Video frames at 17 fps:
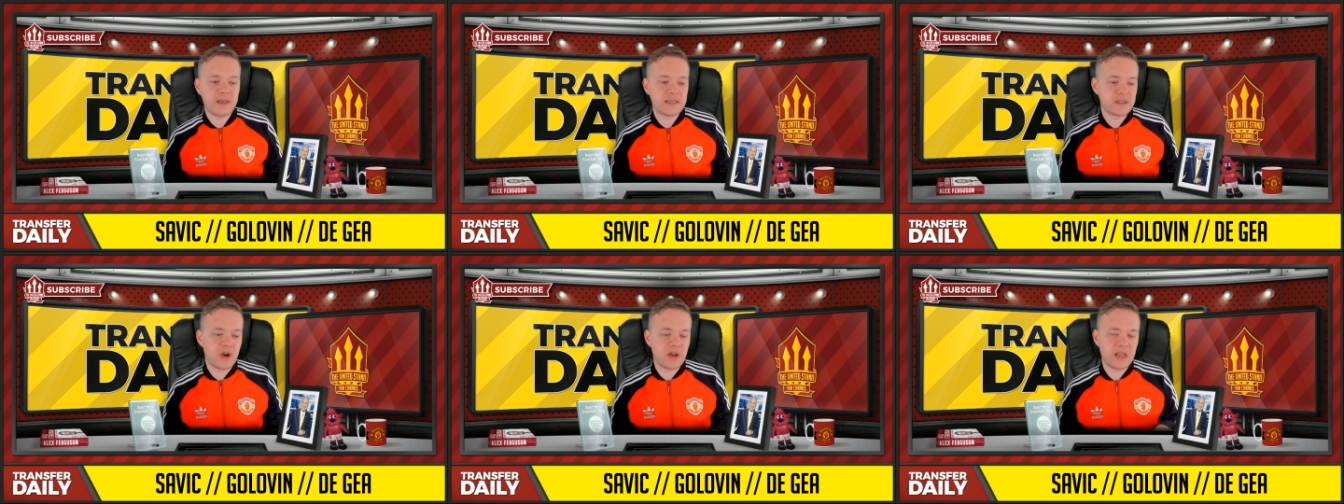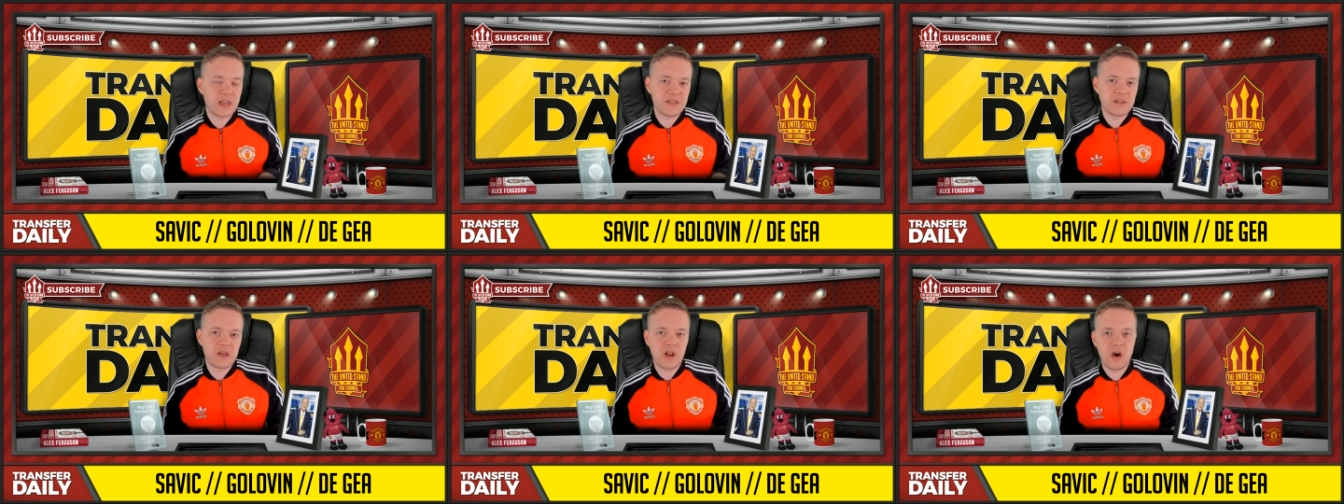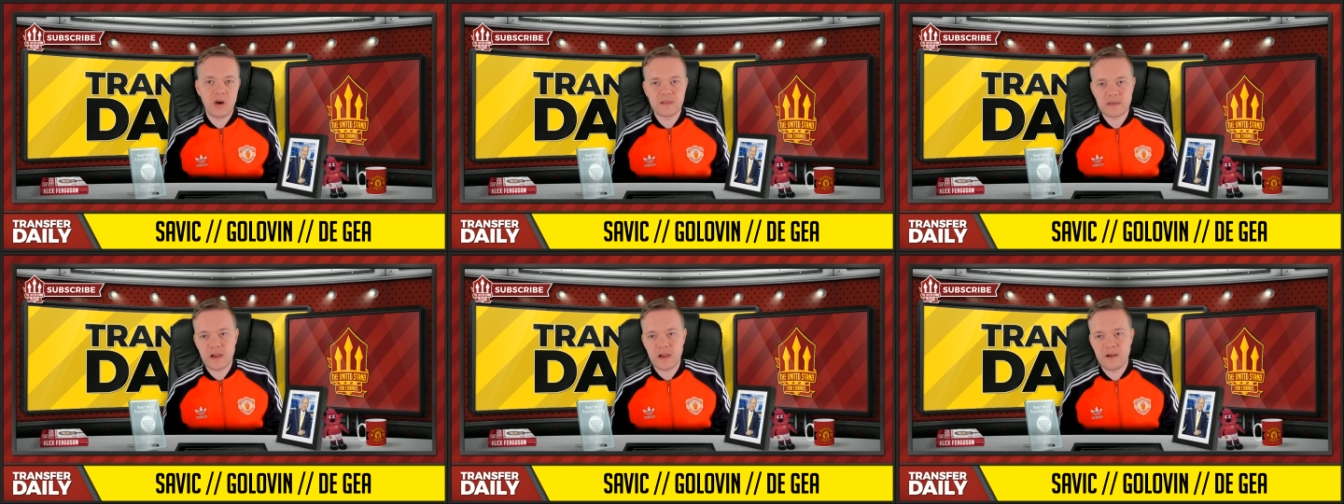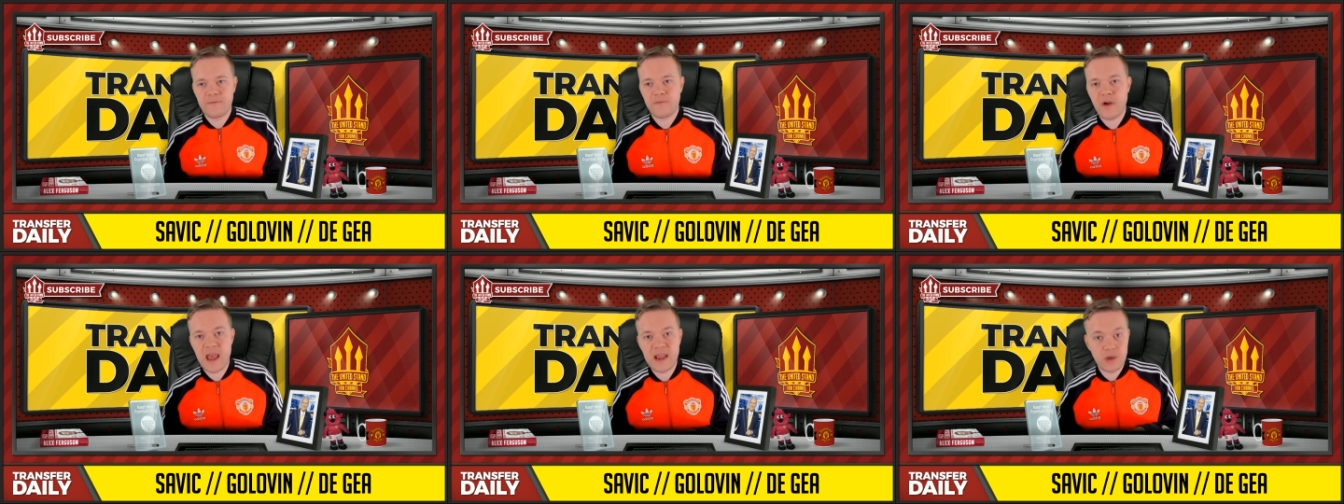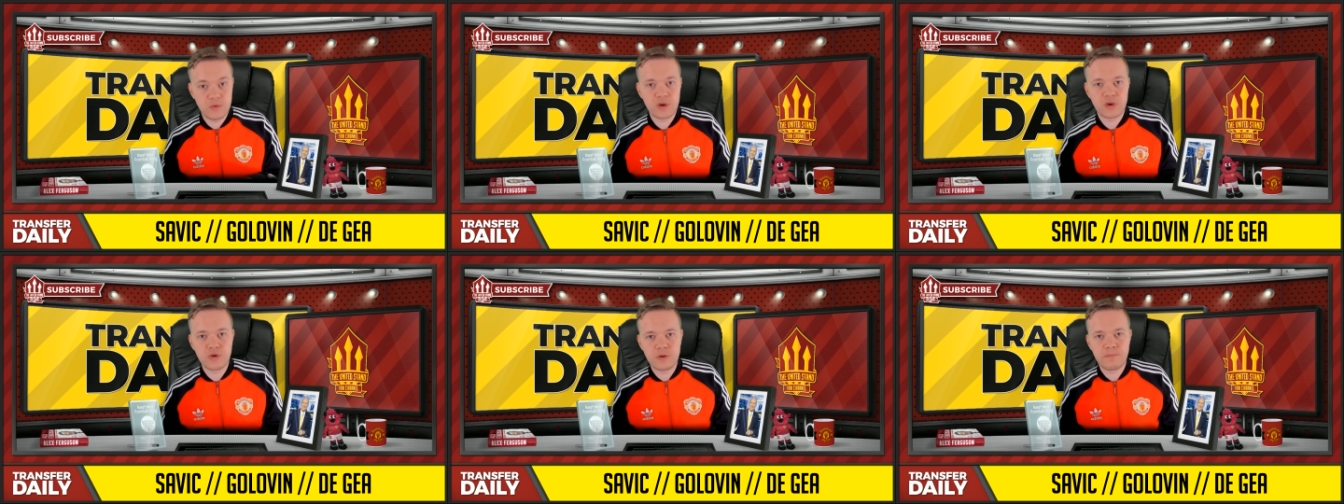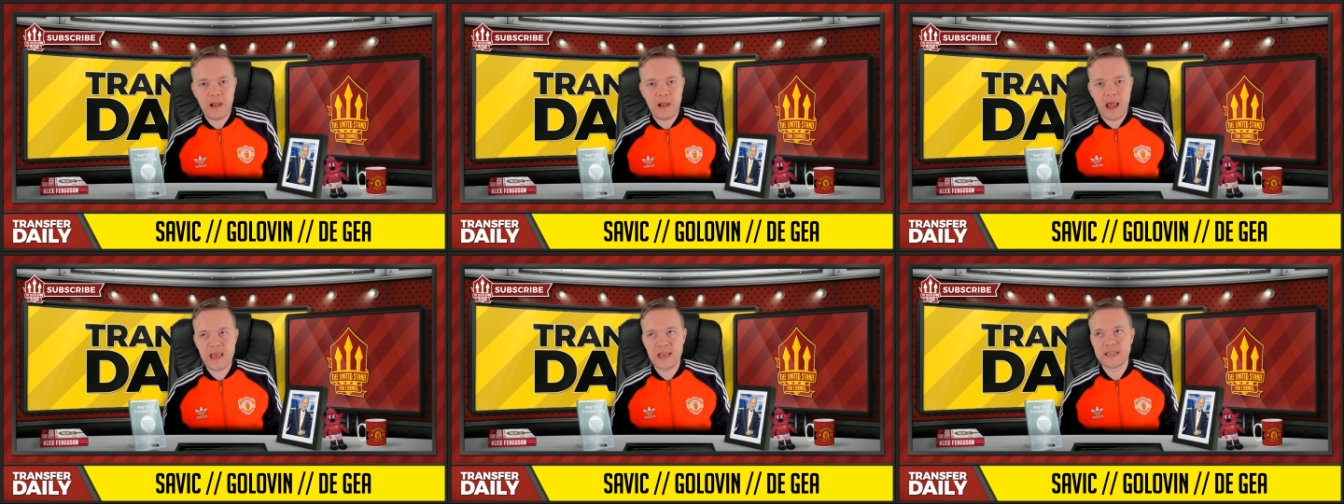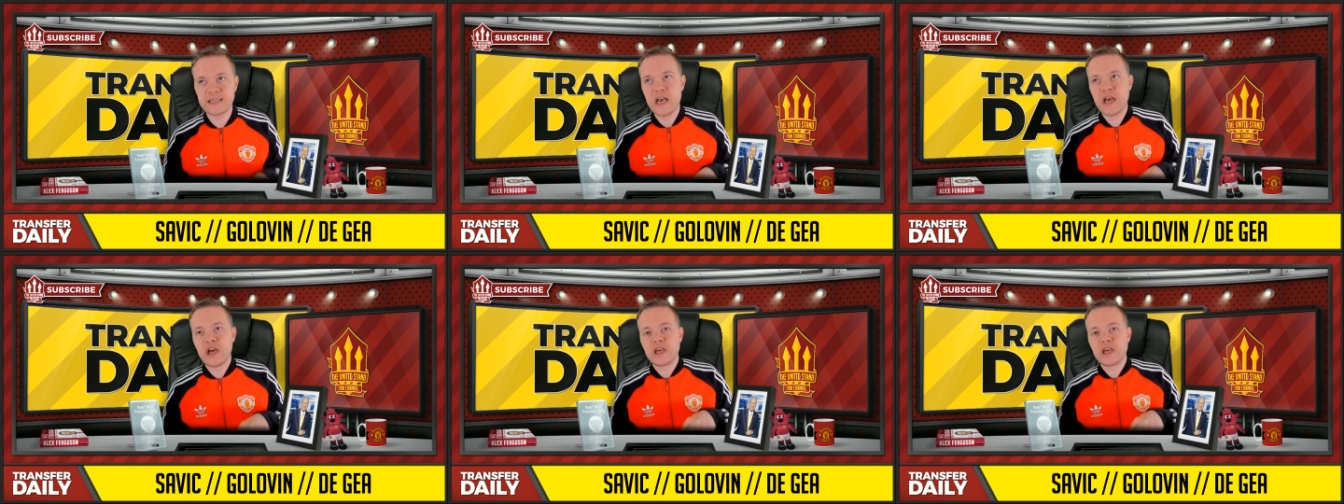signing Dalot and Fred, who are good players.